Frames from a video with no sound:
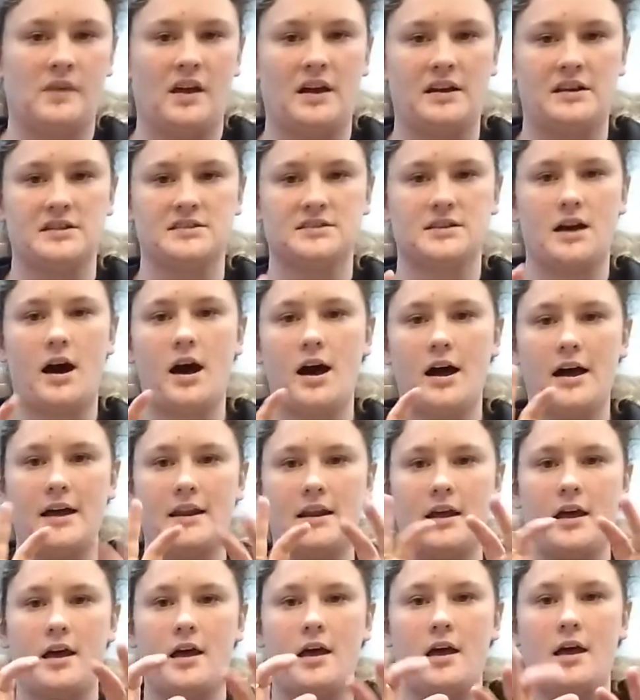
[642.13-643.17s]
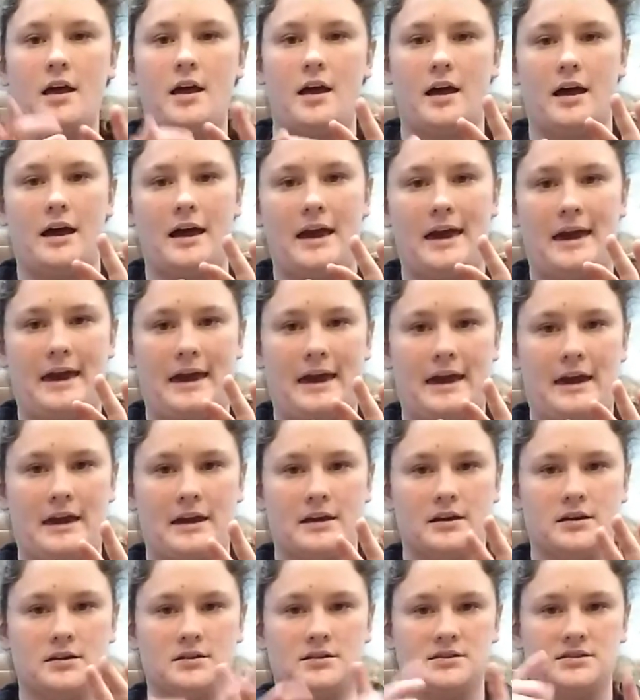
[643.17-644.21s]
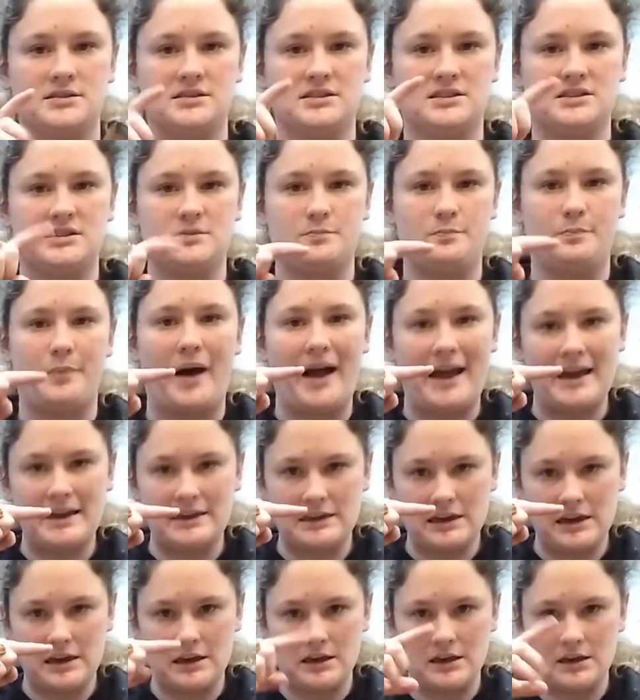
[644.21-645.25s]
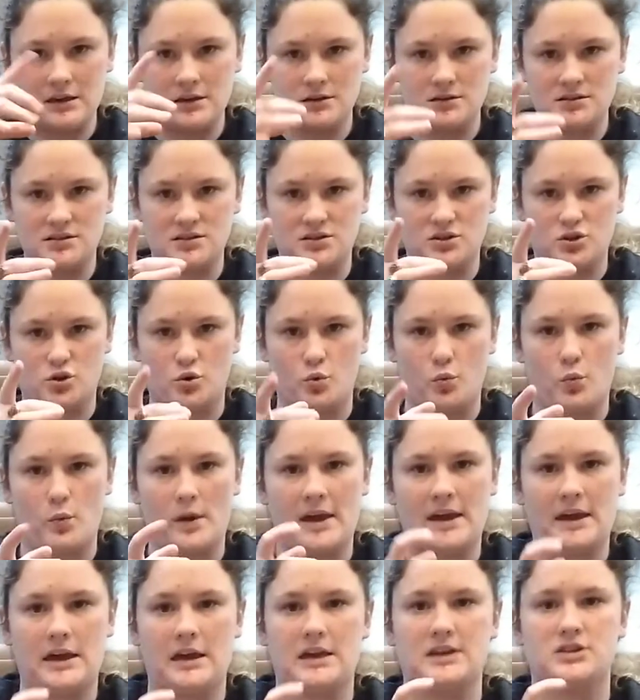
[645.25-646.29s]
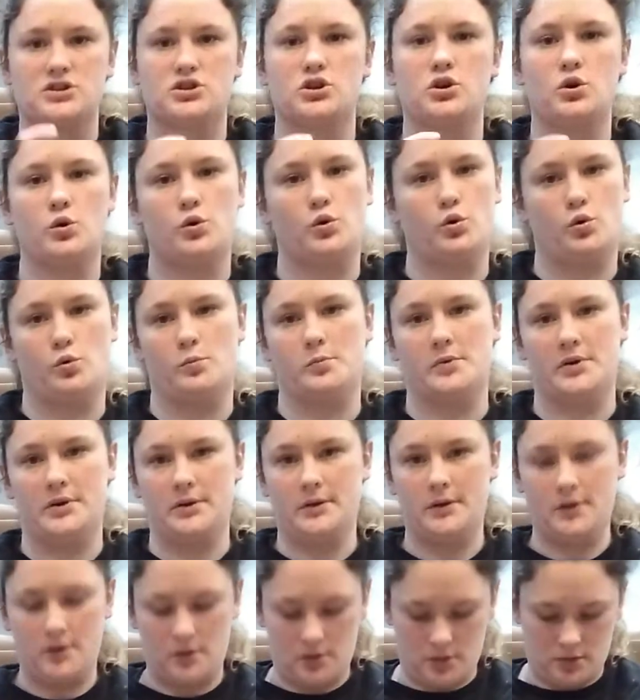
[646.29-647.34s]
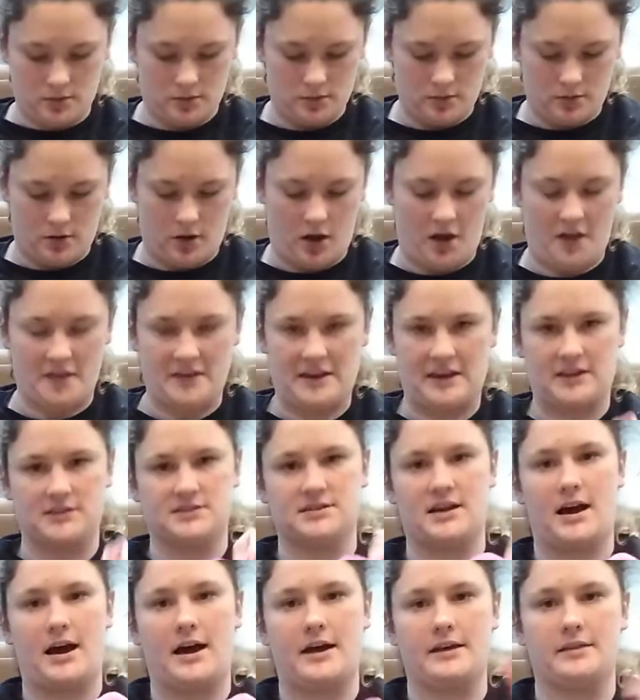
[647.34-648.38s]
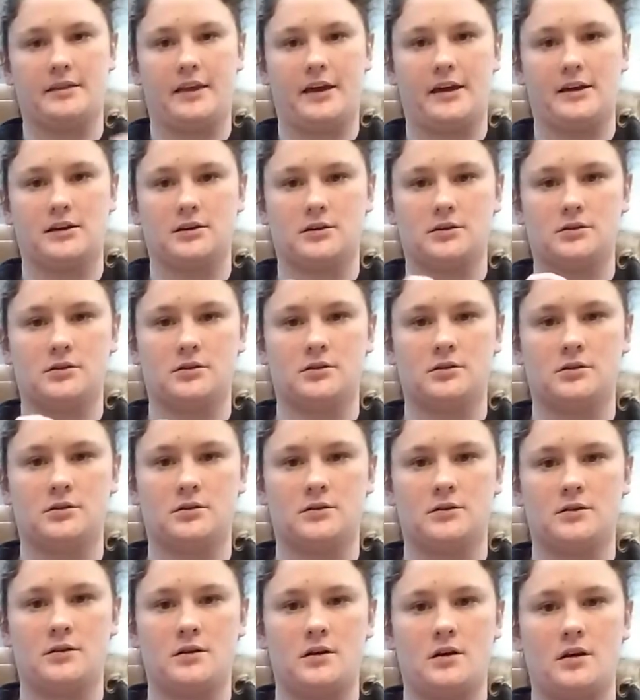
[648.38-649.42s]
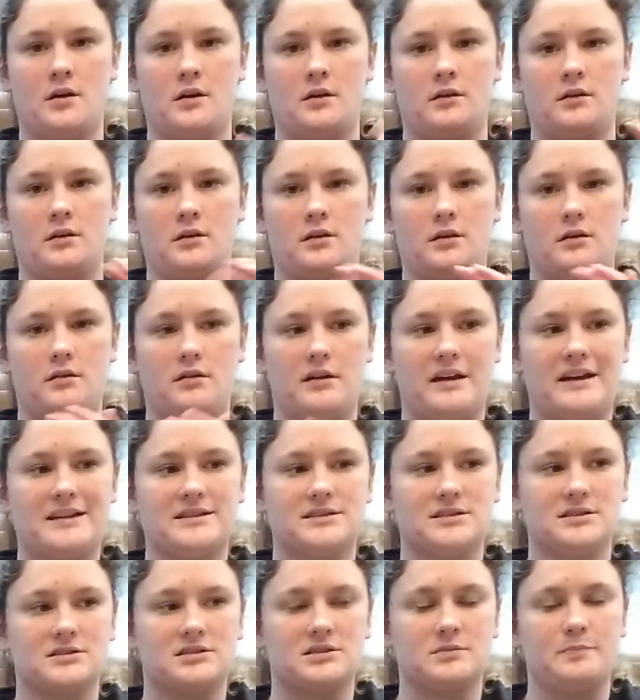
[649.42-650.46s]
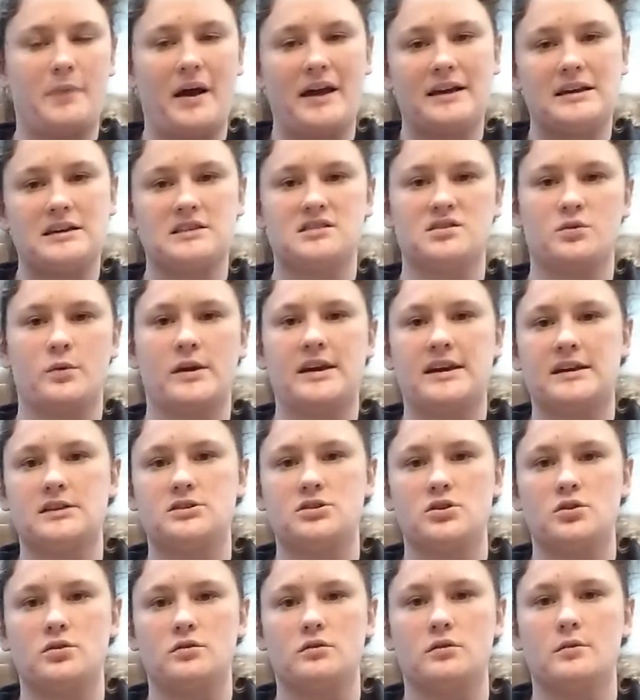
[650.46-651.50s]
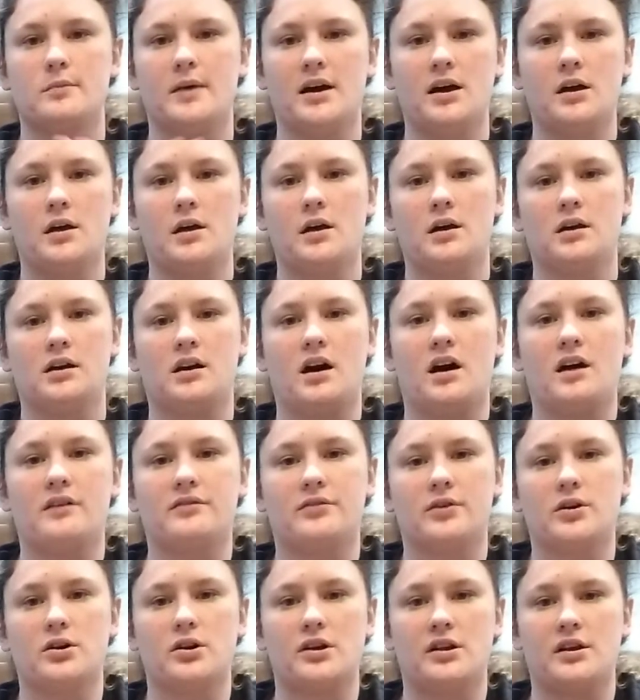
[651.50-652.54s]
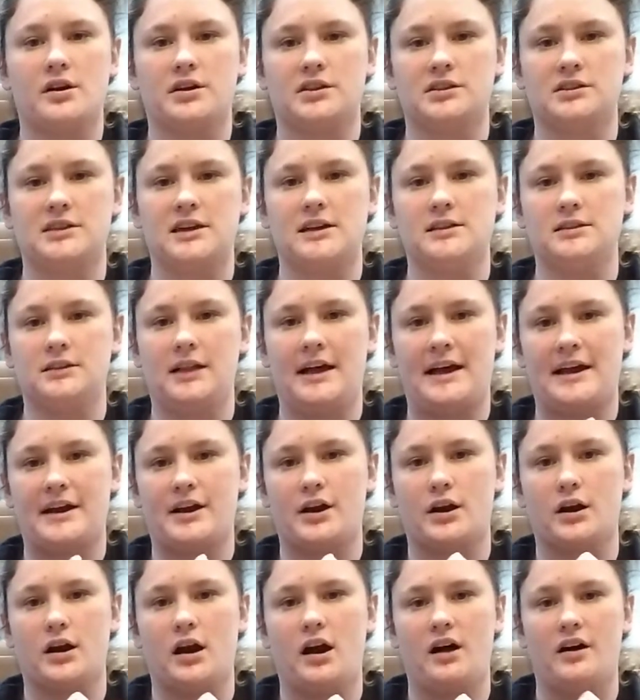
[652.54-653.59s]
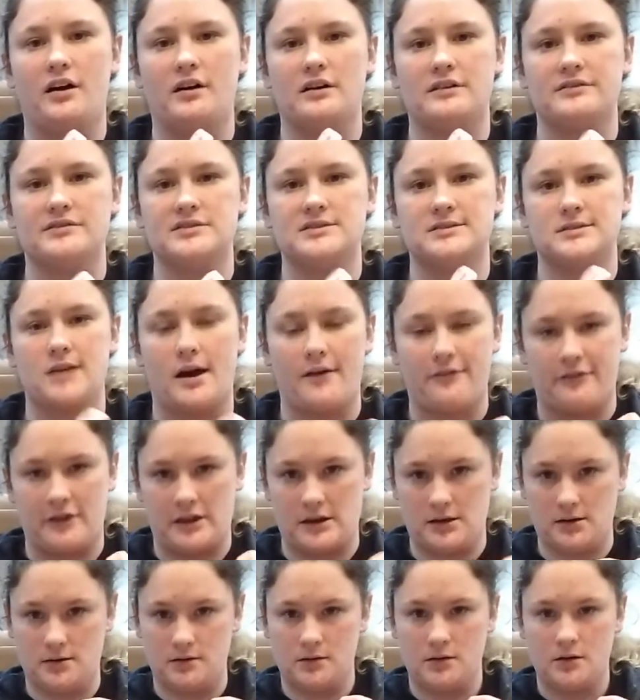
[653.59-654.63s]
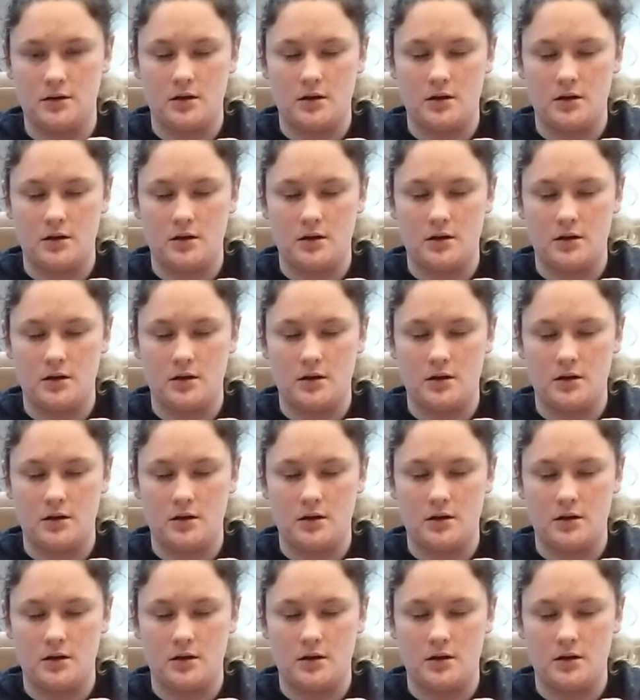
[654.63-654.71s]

And it's got a spiky, squeaky tube on the inside. Like, it's a spiky, squeaky tube covered in a thin layer of stuffing.